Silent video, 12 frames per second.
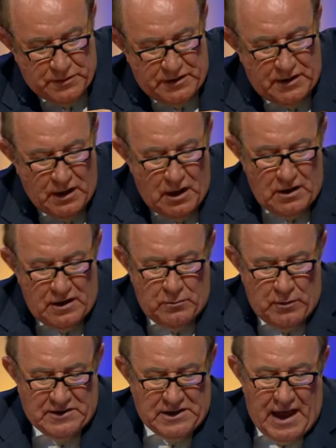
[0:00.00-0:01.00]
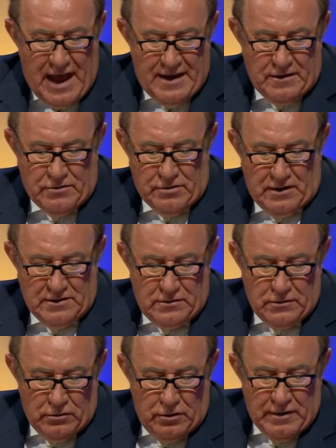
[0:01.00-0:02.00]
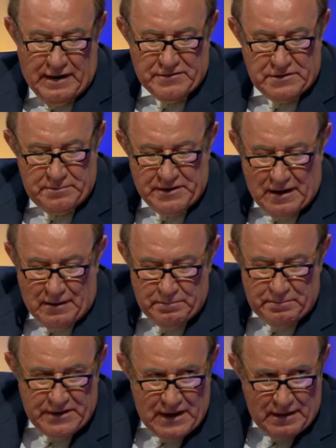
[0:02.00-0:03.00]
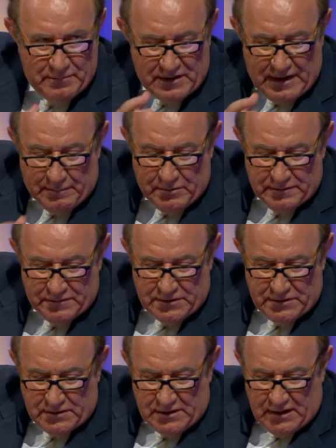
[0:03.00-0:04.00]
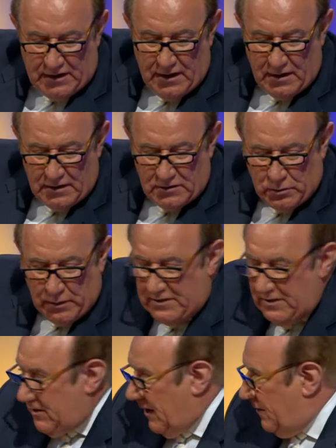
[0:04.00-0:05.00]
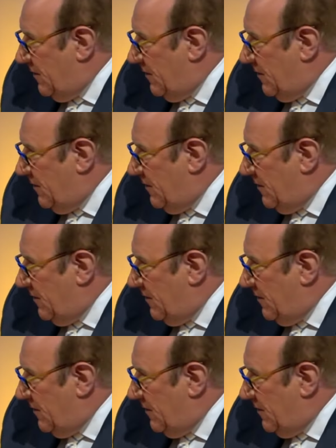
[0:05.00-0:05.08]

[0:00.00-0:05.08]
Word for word: when he, he went to Ankara not long after he became PM, the capital of Turkey, in 2010.